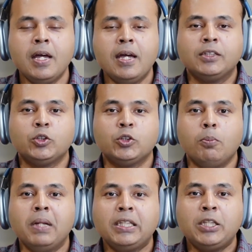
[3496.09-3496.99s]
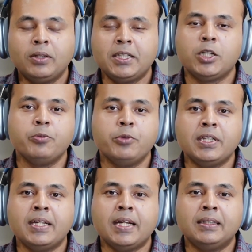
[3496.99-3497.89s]
So build the online
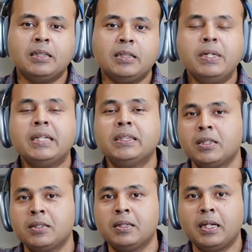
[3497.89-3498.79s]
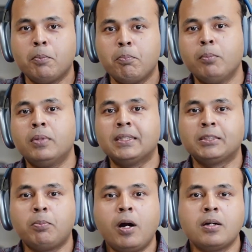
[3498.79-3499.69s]
community and then bring the members,
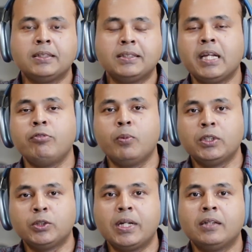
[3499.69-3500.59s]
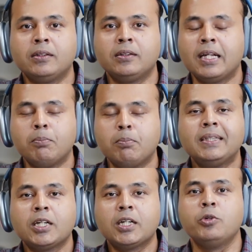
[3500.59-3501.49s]
partners, and everyone together. Build the
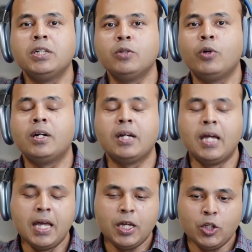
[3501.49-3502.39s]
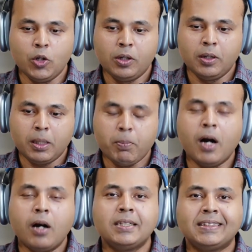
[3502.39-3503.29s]
community where your
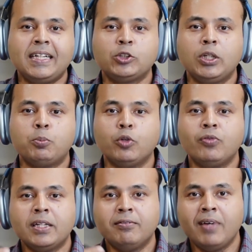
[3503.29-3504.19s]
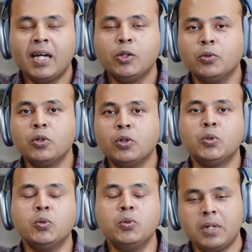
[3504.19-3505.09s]
partners can actually provide value
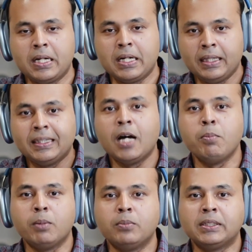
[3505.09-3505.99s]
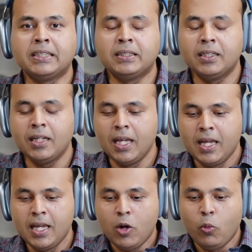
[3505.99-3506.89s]
to the members. And then
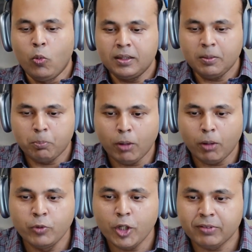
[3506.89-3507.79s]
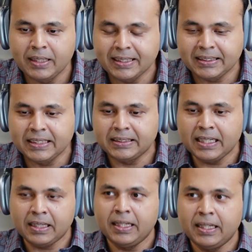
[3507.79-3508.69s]
one problem we often see is
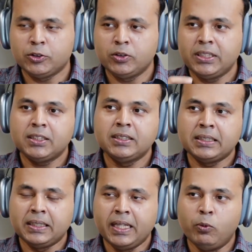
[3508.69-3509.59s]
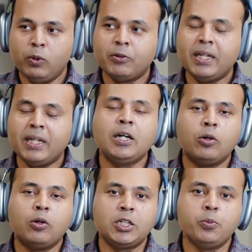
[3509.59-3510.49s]
that associations, they will create the
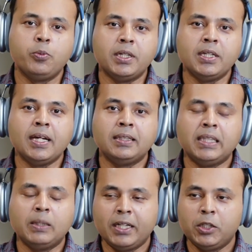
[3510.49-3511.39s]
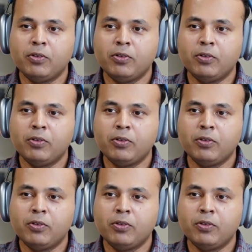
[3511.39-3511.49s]
online community and they will kind of